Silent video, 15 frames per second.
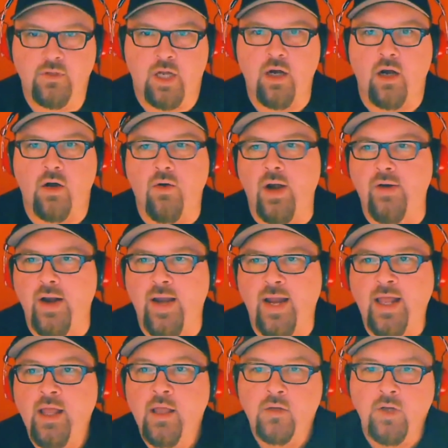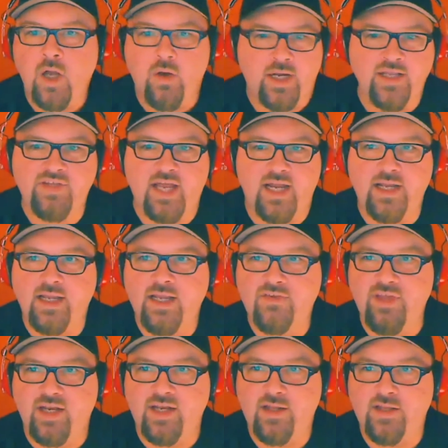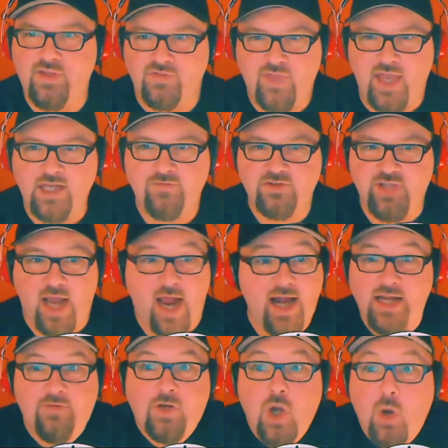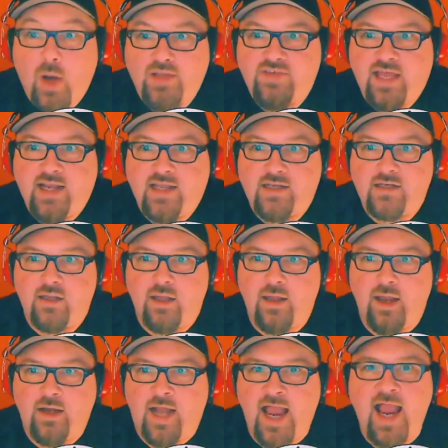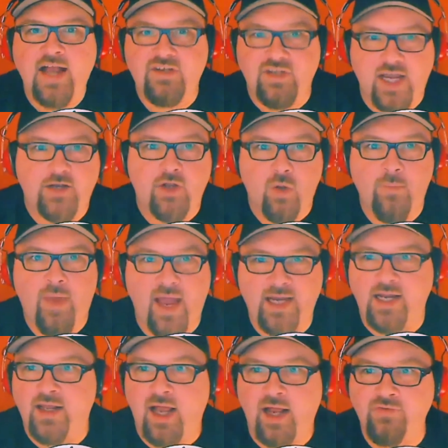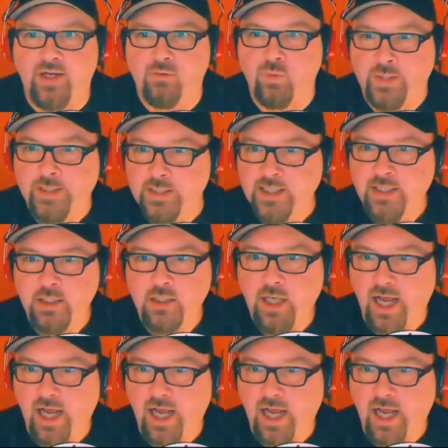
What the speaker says: No. Right. No. He said, thanks for saying, I didn't even know I said it. And I actually had to go back and I was like, really?